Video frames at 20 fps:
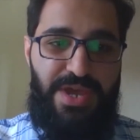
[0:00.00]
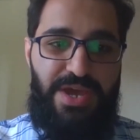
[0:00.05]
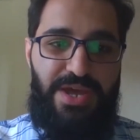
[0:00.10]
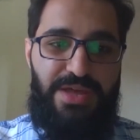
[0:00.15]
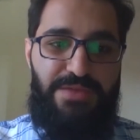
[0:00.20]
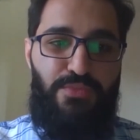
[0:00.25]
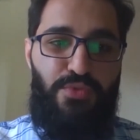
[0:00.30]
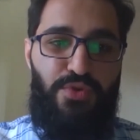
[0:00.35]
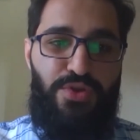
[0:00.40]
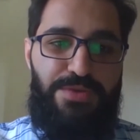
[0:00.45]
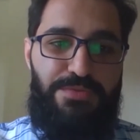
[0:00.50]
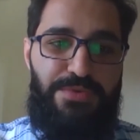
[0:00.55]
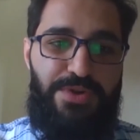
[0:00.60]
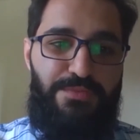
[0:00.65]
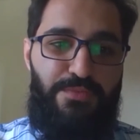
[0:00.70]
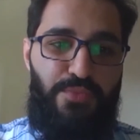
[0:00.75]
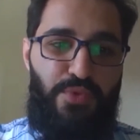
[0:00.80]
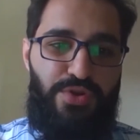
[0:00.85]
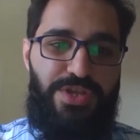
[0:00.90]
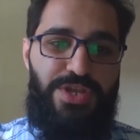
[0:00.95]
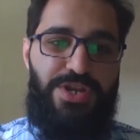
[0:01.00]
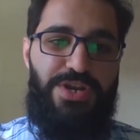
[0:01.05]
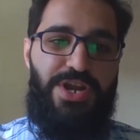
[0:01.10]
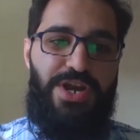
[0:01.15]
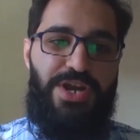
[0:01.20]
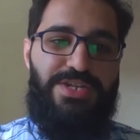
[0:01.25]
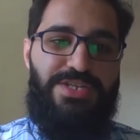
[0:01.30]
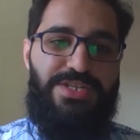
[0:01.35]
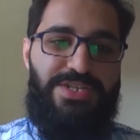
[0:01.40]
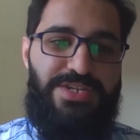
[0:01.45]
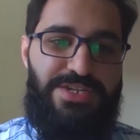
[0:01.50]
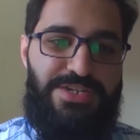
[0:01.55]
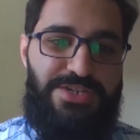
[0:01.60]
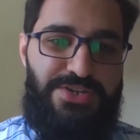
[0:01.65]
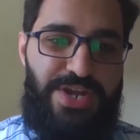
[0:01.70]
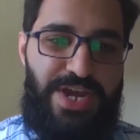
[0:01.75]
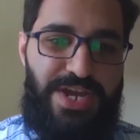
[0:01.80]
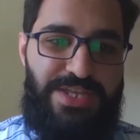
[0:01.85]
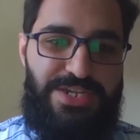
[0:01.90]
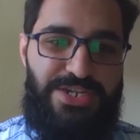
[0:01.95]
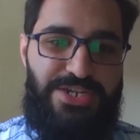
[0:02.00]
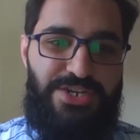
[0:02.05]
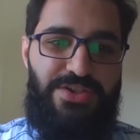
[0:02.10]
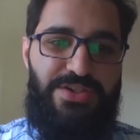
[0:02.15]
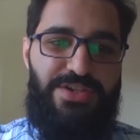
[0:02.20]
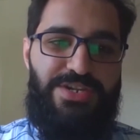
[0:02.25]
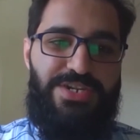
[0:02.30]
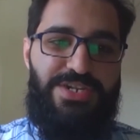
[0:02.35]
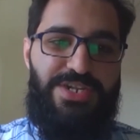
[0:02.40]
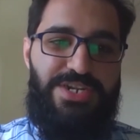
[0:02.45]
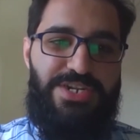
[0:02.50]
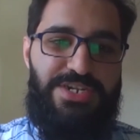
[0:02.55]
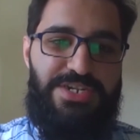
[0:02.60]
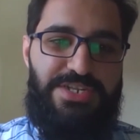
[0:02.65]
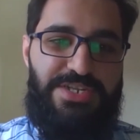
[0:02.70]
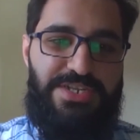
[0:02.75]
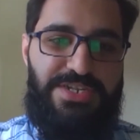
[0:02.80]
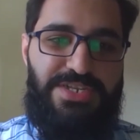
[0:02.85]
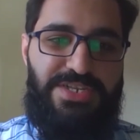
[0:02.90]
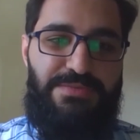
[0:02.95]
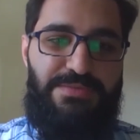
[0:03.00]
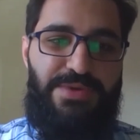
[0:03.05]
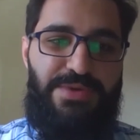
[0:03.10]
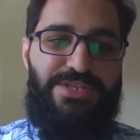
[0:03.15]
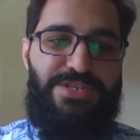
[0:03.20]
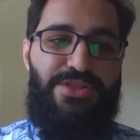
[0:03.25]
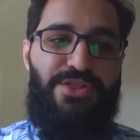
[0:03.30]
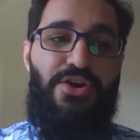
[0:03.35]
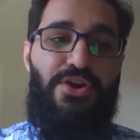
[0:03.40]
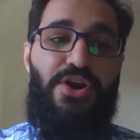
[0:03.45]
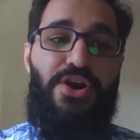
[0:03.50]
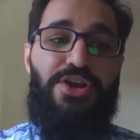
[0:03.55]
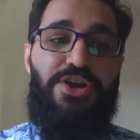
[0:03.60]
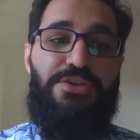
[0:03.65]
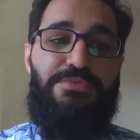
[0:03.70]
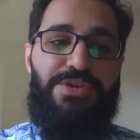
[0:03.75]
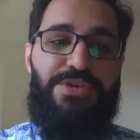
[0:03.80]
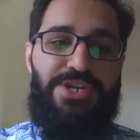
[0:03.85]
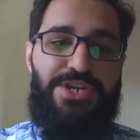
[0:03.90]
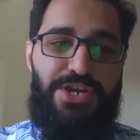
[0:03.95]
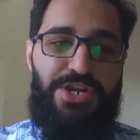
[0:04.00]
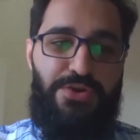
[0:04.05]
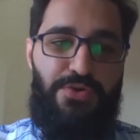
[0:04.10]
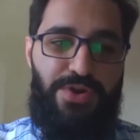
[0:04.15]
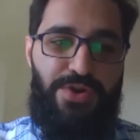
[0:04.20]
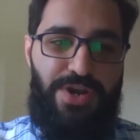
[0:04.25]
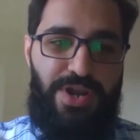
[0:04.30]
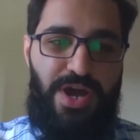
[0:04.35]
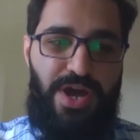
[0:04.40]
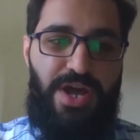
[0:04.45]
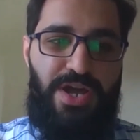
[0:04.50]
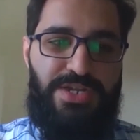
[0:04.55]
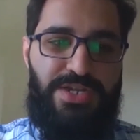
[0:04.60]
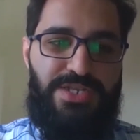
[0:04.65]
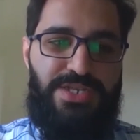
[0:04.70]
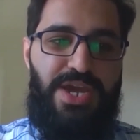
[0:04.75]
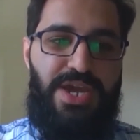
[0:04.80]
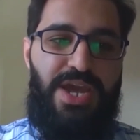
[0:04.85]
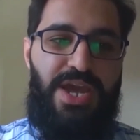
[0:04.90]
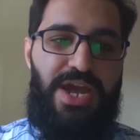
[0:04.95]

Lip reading: And modernizing traditional irrigation system has long been recognized